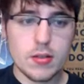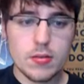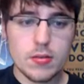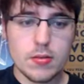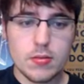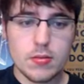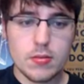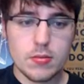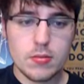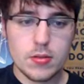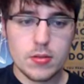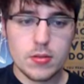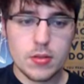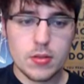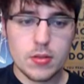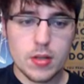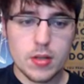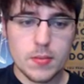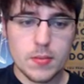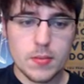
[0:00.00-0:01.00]

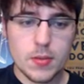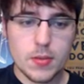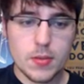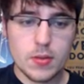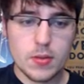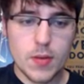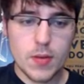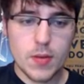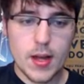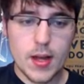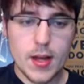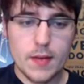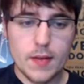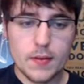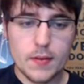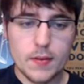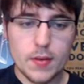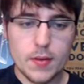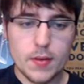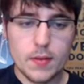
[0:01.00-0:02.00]
skip. Do I have an
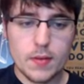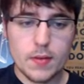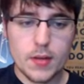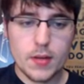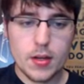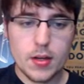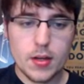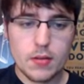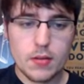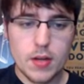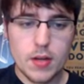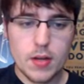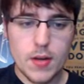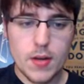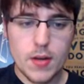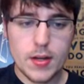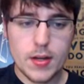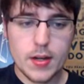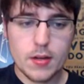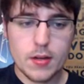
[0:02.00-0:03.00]
Evolve video? No, I
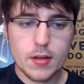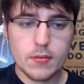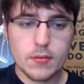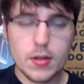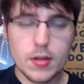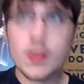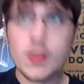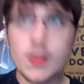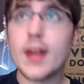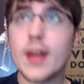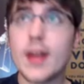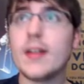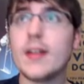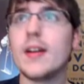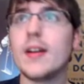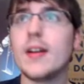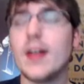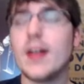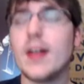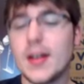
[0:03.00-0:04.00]
don't. Okay,
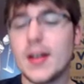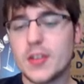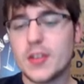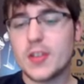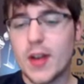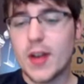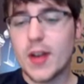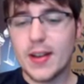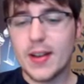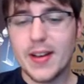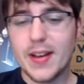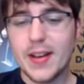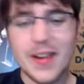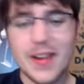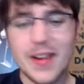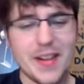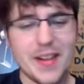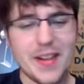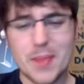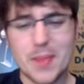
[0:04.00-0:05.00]
it's all right.
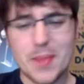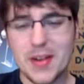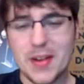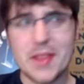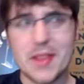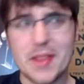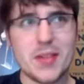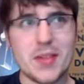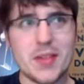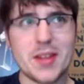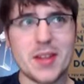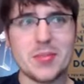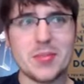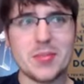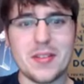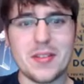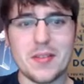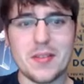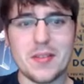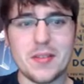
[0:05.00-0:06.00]
Apparently, I forgot to put an
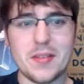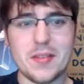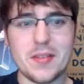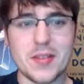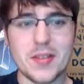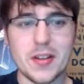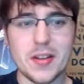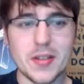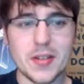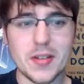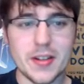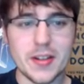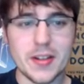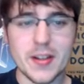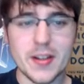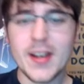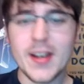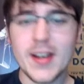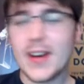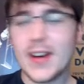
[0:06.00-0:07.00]
Evolve video in here.
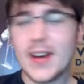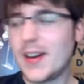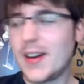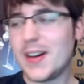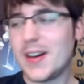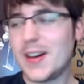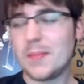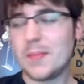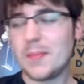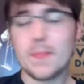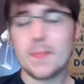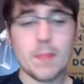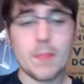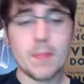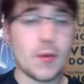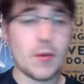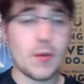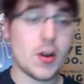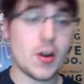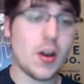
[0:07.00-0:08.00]
But
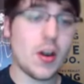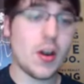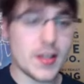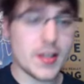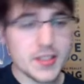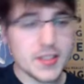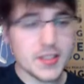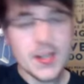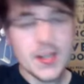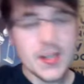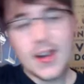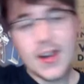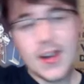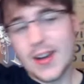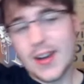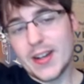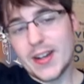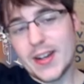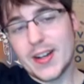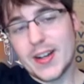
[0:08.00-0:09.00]
regardless,
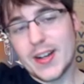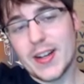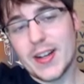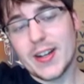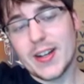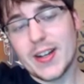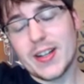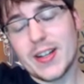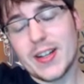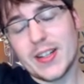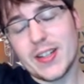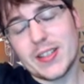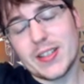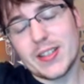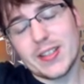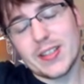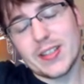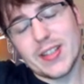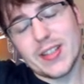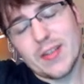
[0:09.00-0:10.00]

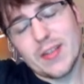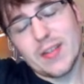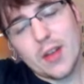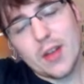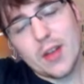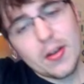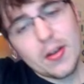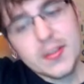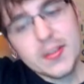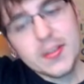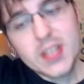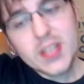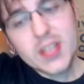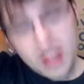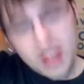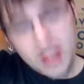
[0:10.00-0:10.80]
Evolve is good,